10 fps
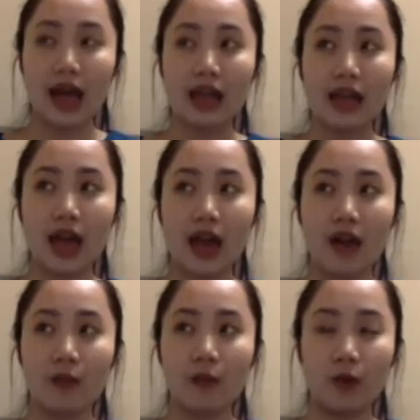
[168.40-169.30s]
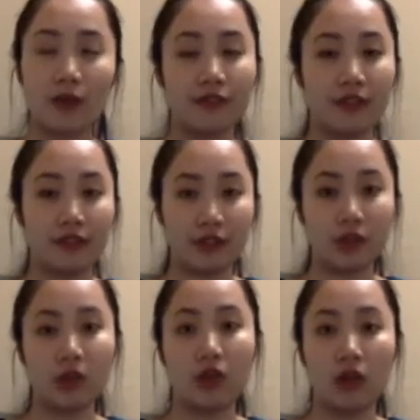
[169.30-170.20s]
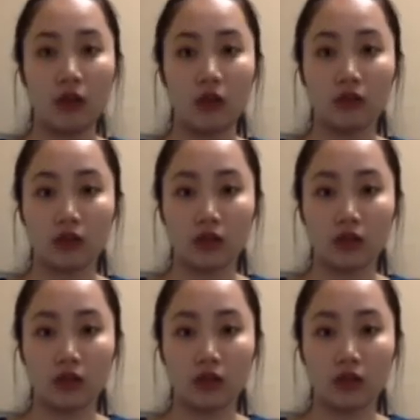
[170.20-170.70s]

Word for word: I have one favorite quote